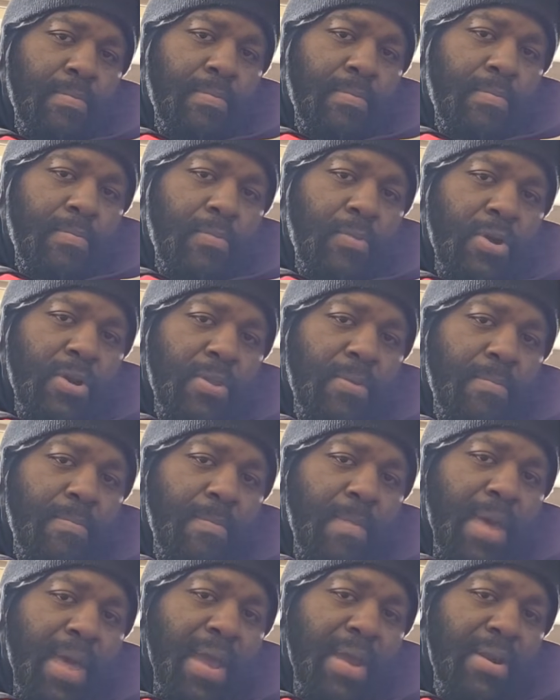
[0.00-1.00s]
where the
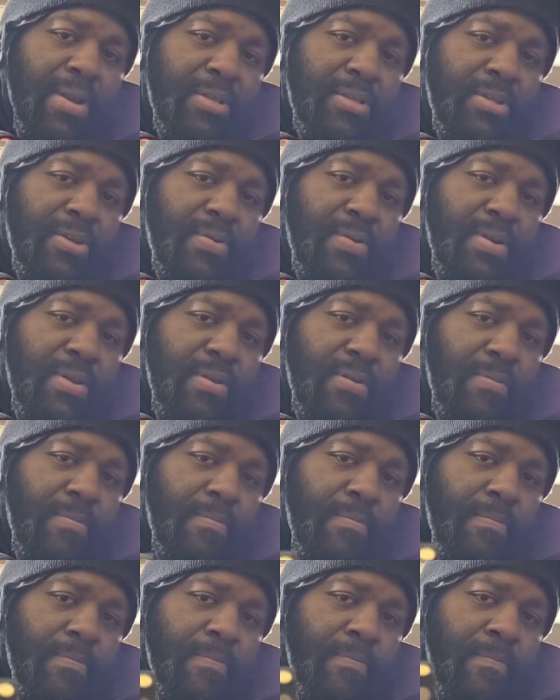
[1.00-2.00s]
magnets are in it.
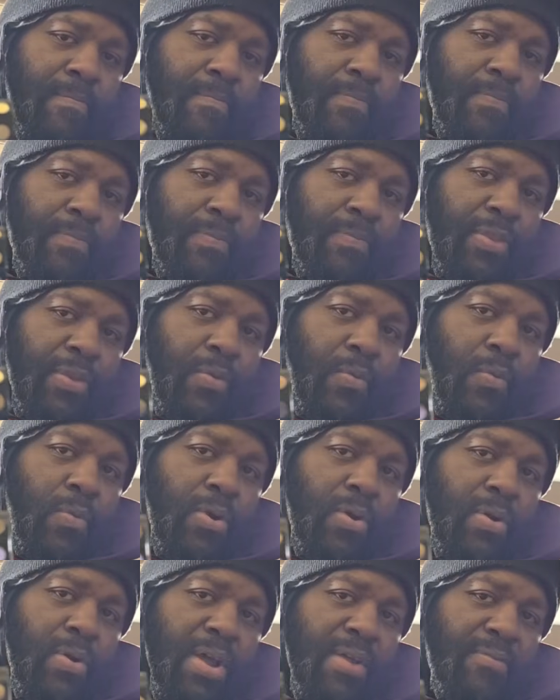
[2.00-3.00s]
You will
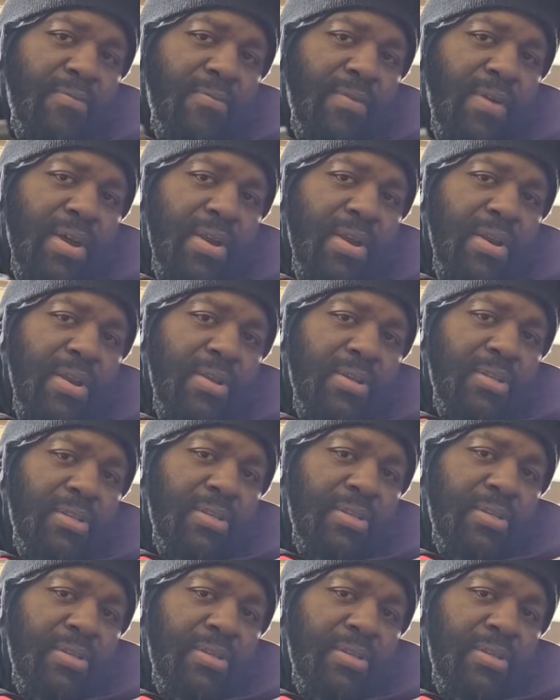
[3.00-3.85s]
not find this